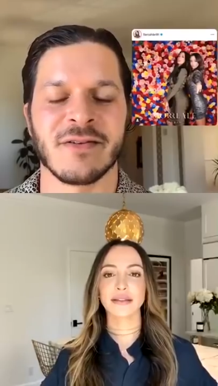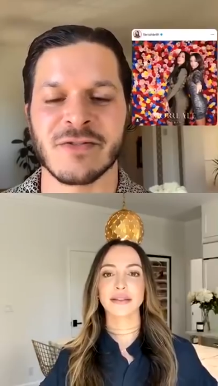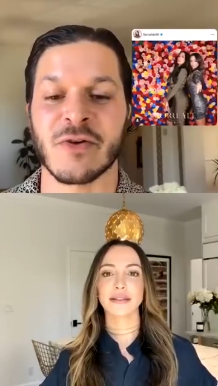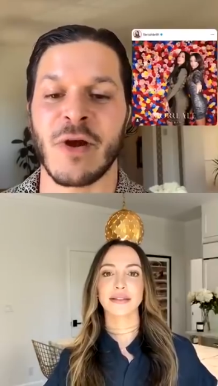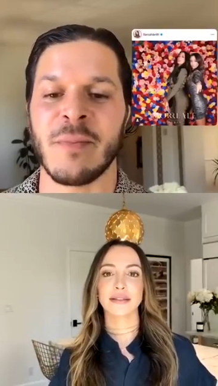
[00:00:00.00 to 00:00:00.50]
Speaker 1: a
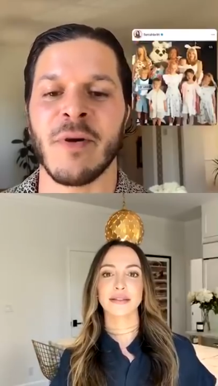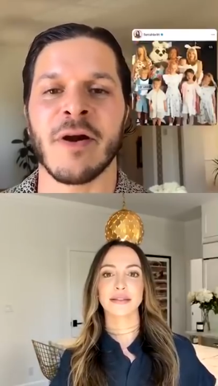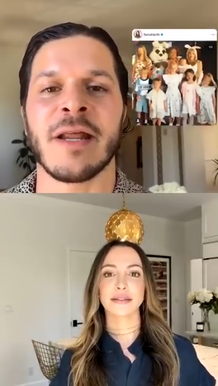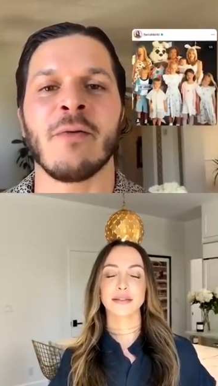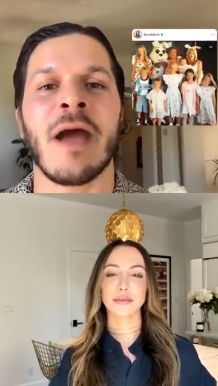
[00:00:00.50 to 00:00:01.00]
great
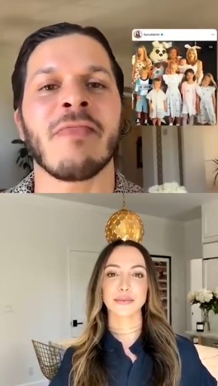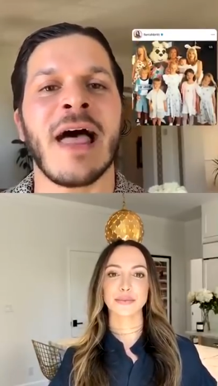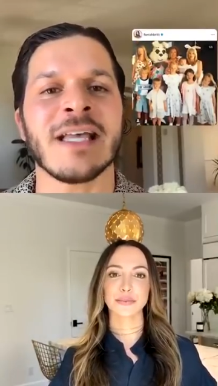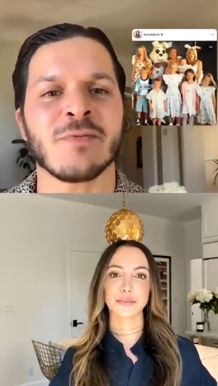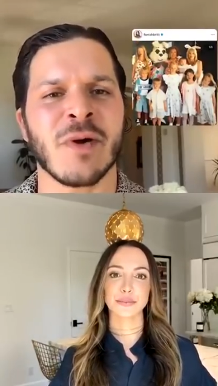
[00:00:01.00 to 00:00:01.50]
party. And
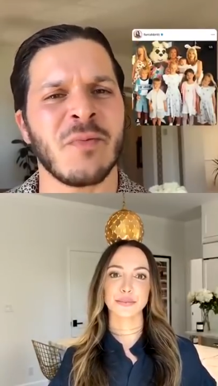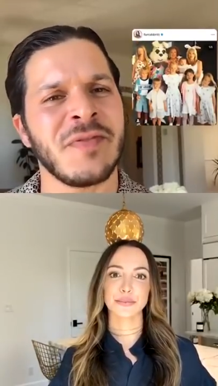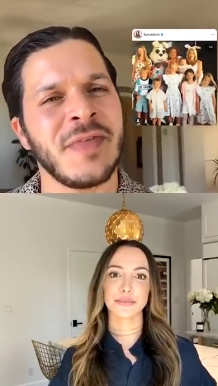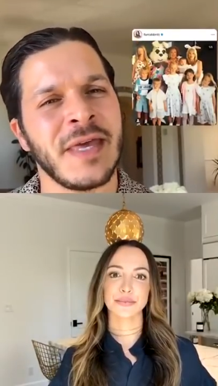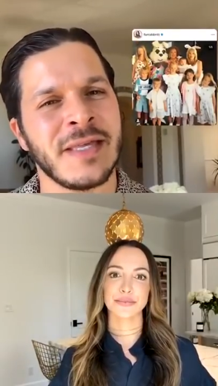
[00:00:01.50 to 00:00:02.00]
last one, what
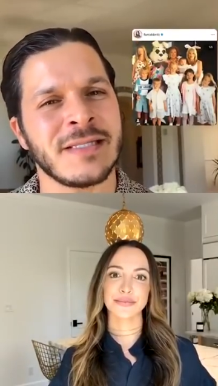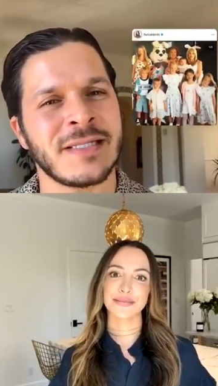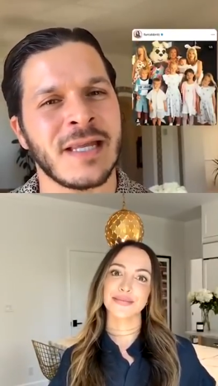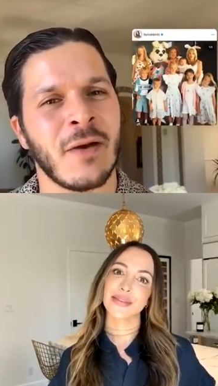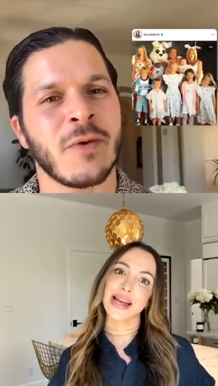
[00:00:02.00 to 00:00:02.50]
the
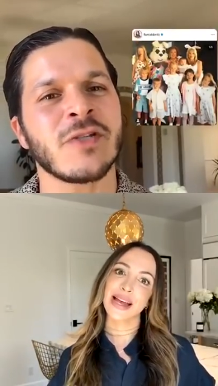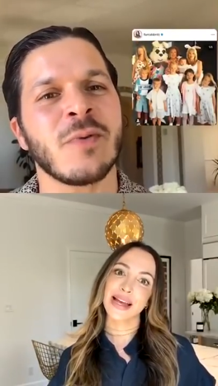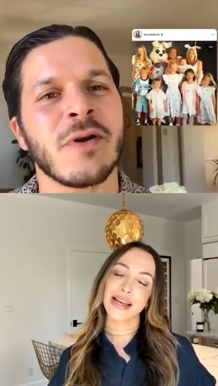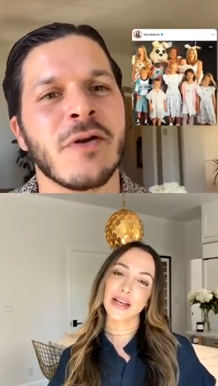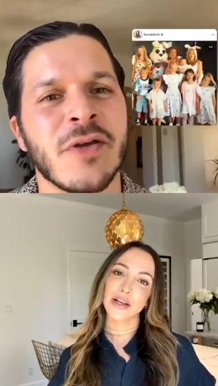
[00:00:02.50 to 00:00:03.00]
Insta? Which one
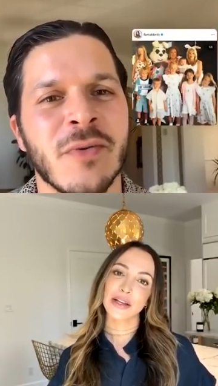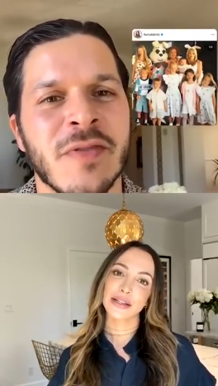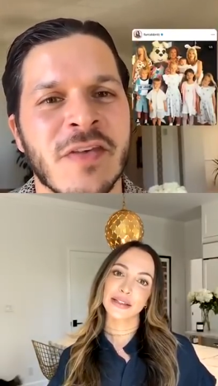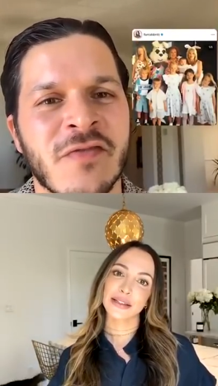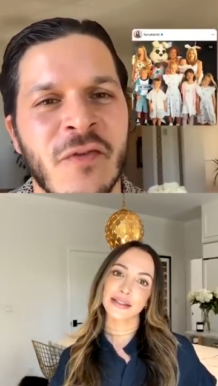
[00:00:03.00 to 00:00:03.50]
are you in
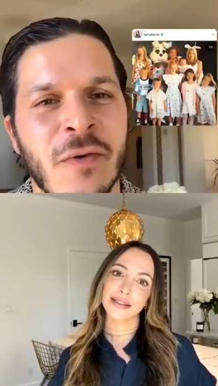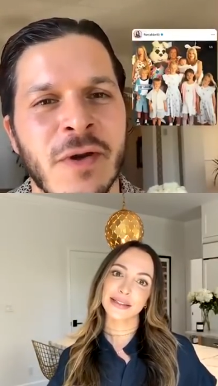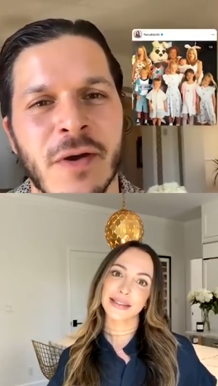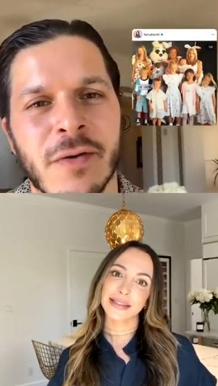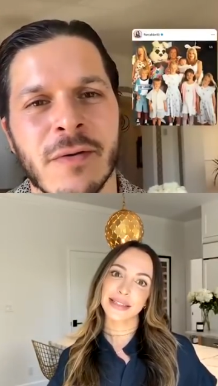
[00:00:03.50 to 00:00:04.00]
this photo?
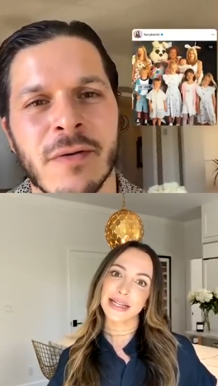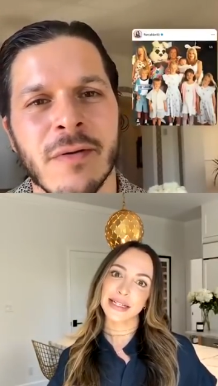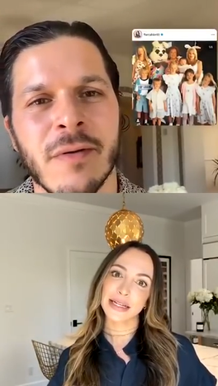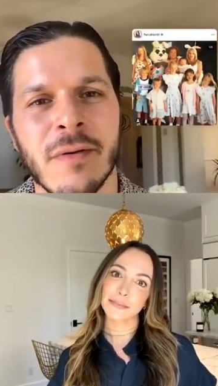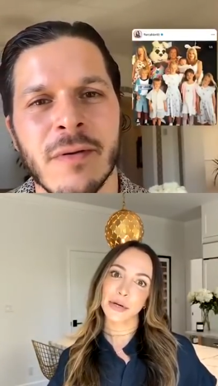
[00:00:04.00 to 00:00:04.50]

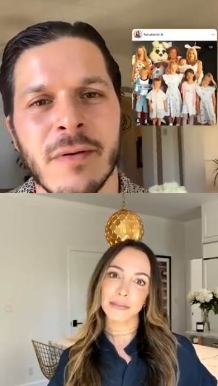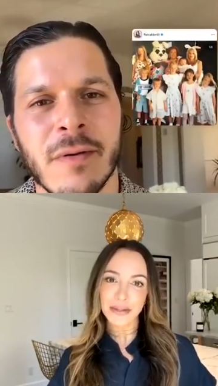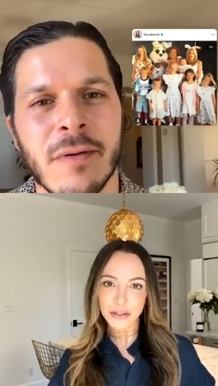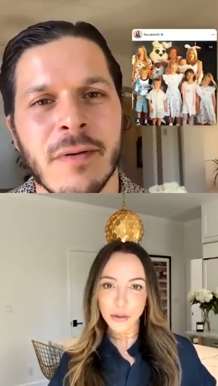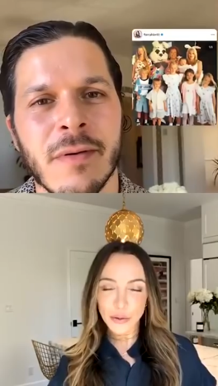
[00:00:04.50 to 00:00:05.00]
Speaker 2: Pretty
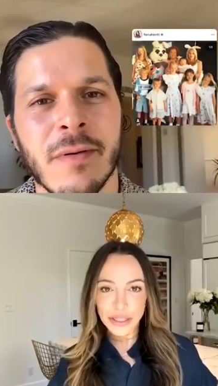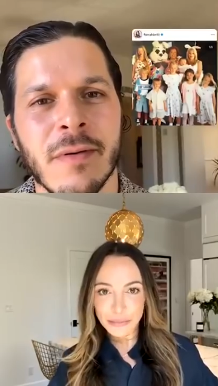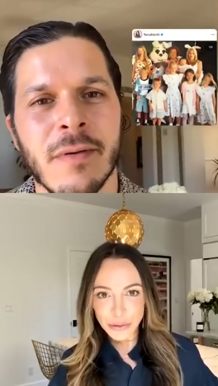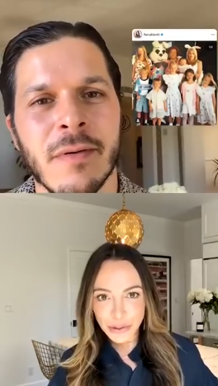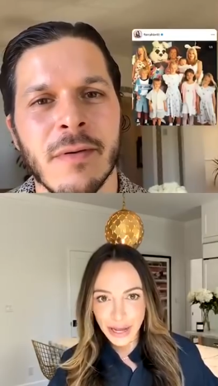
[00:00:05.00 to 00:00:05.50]
much the only
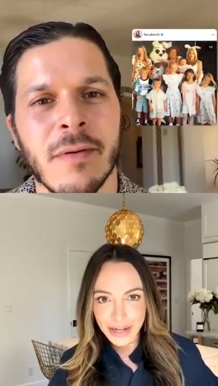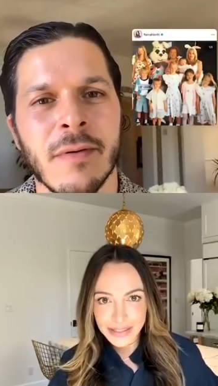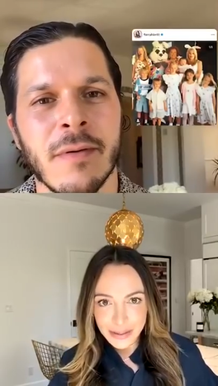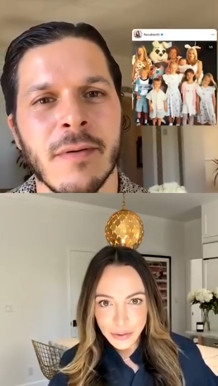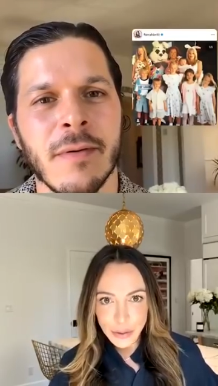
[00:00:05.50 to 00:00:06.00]

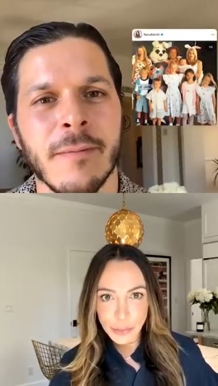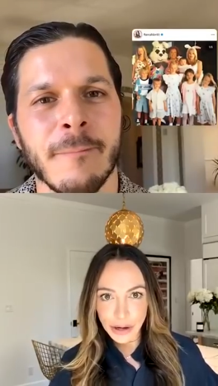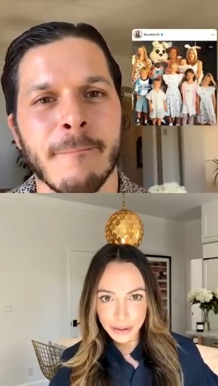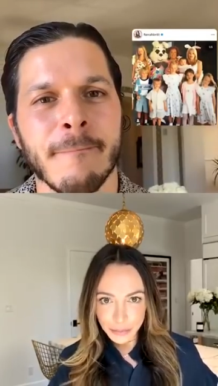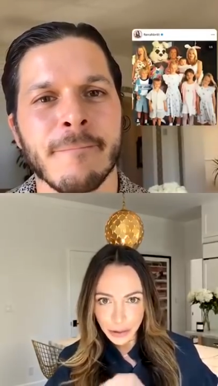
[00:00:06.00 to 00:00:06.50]
brunette, the
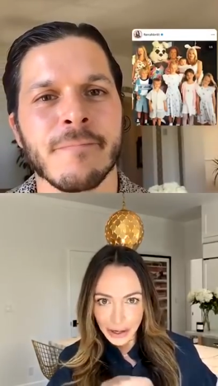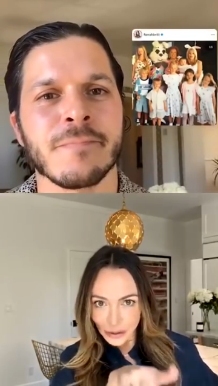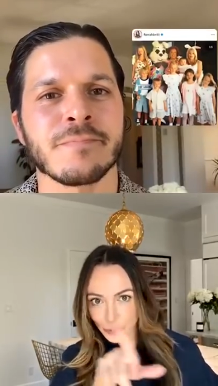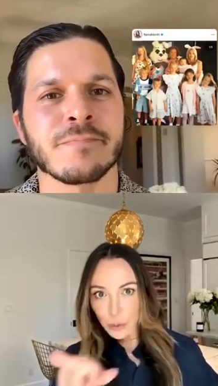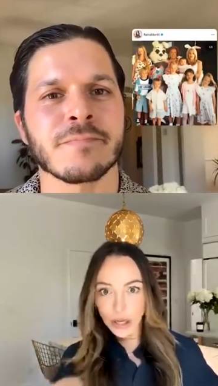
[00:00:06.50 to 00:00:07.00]
bottom
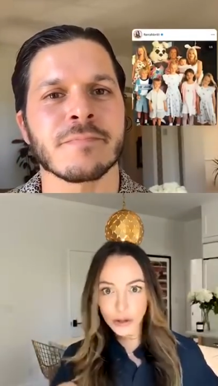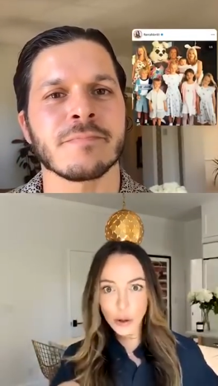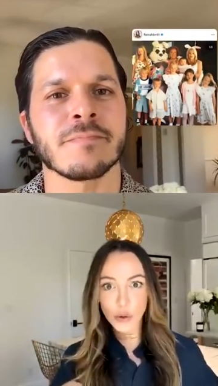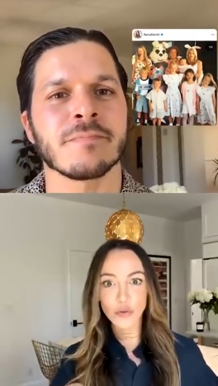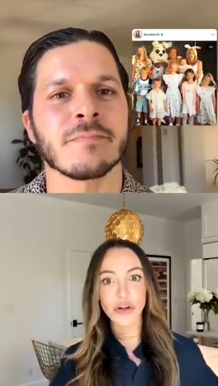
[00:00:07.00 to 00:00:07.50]
right one
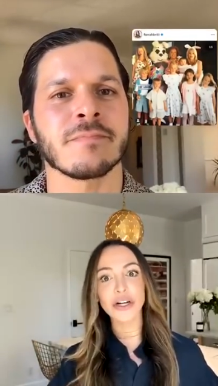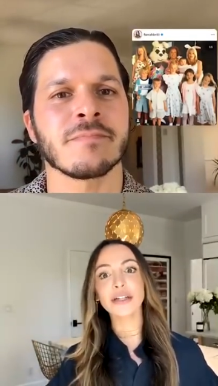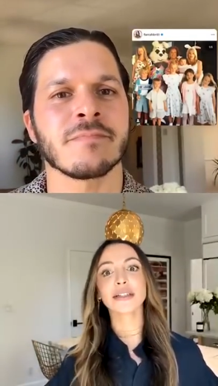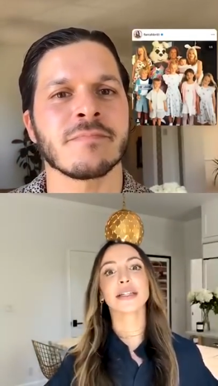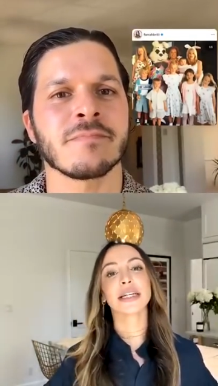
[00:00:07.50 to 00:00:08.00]

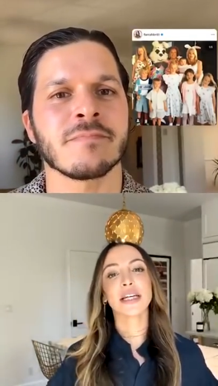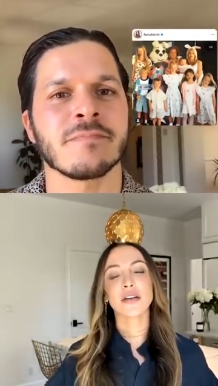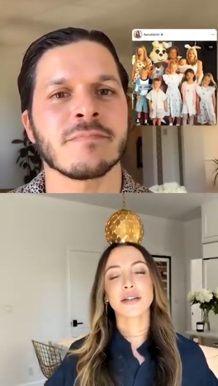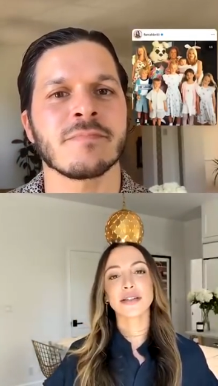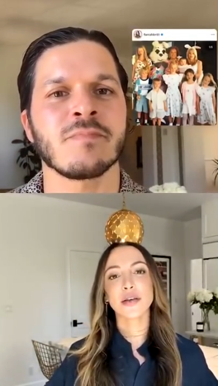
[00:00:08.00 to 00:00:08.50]
over.
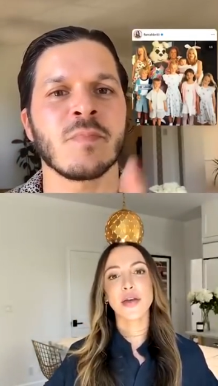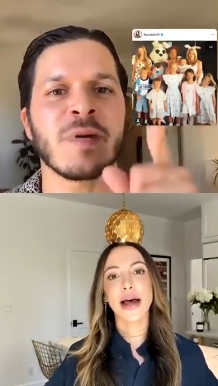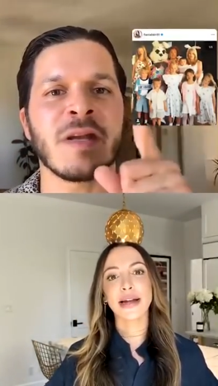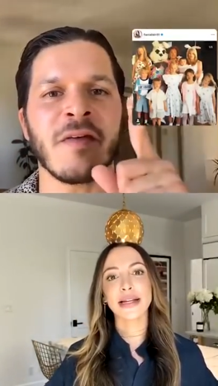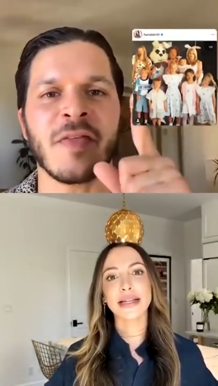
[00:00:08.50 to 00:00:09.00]
So
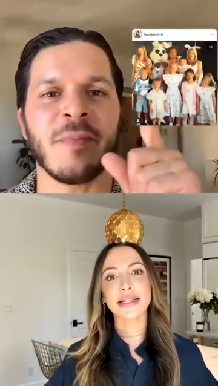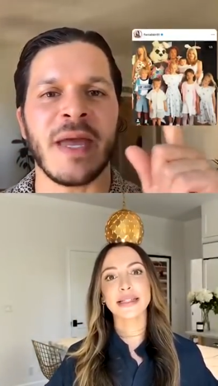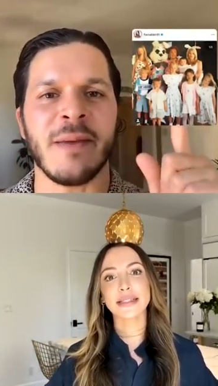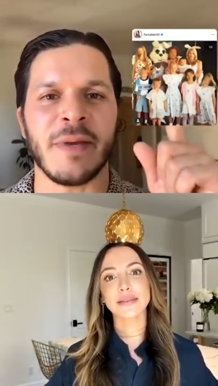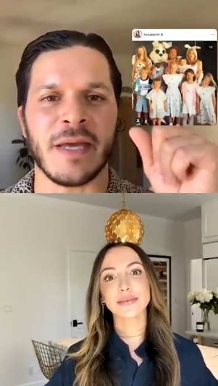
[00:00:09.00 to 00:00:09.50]
that
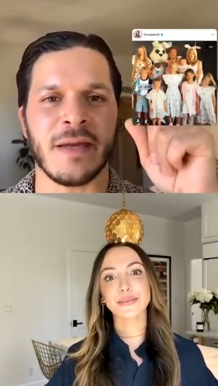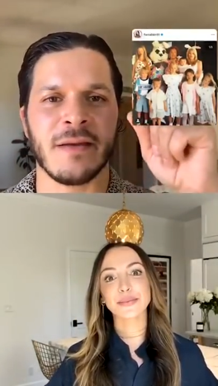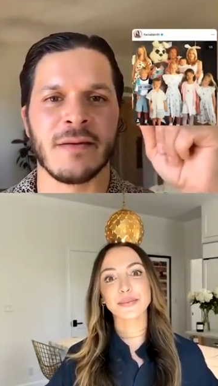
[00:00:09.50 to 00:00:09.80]
is.